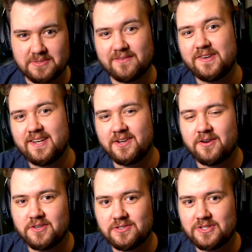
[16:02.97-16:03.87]
feed here
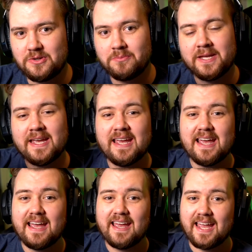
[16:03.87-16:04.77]
on YouTube.
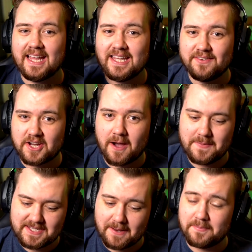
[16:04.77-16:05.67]
Leave a
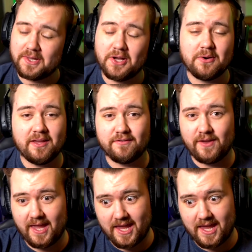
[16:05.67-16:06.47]
comment down below if